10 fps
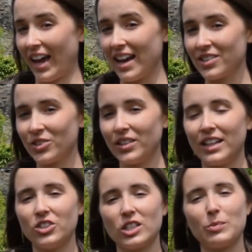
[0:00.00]
Castle,
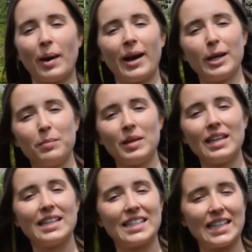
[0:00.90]
and just behind me
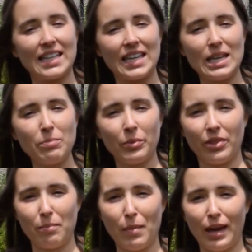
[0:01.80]
is the keep,
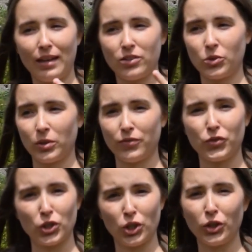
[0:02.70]
the main sort of
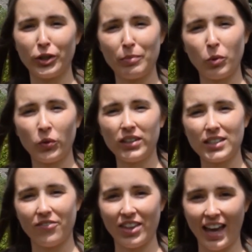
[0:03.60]
security point
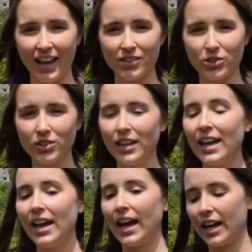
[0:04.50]
of the castle.
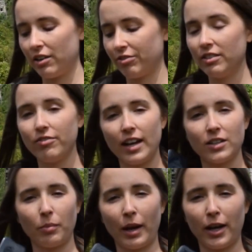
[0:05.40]
I got a fun
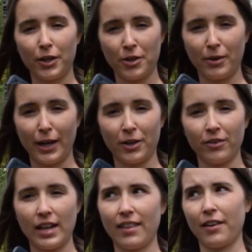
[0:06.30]
fact on my audio guide
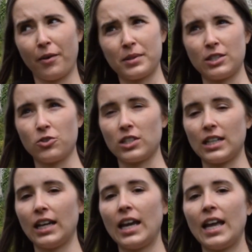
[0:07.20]
already that I thought was interesting.